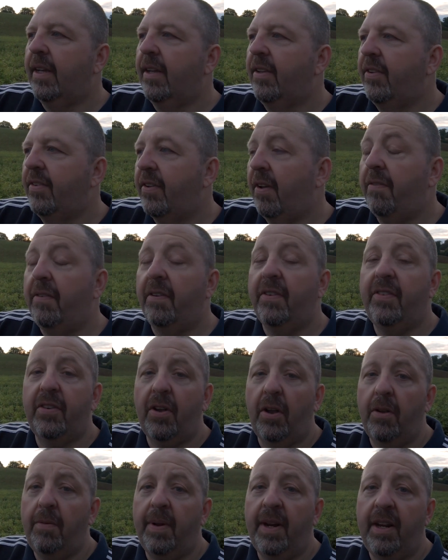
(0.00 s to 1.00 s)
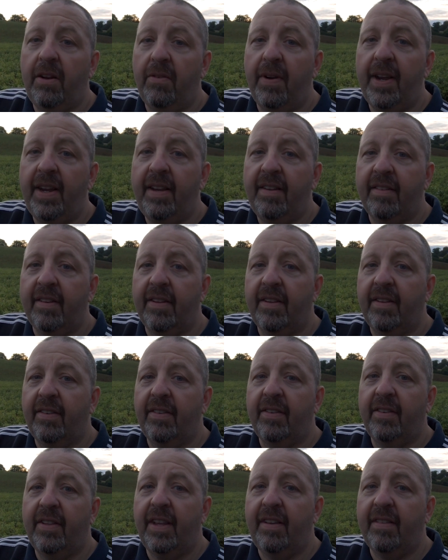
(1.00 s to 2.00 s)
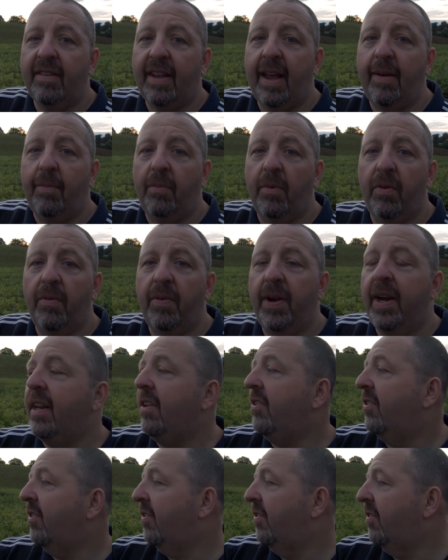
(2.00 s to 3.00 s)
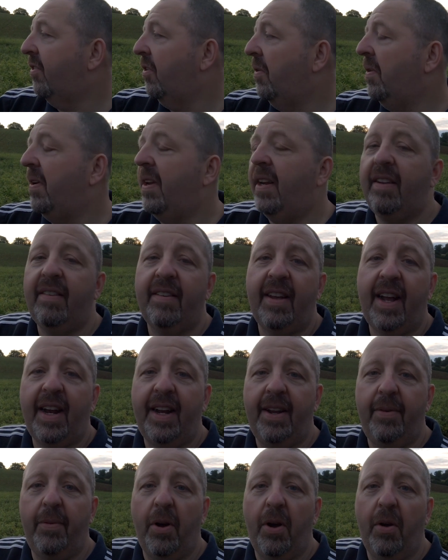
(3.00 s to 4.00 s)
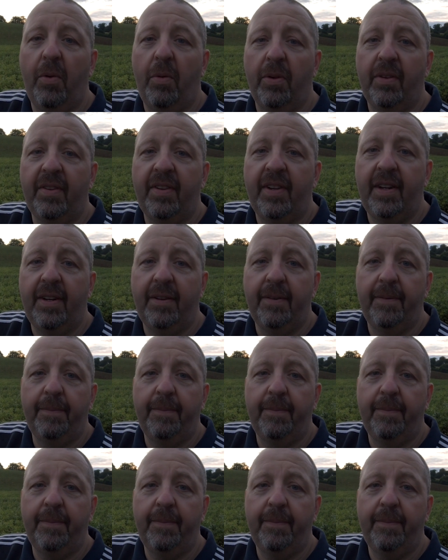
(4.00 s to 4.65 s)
So for so many reasons, this camera really just suited exactly what I wanted.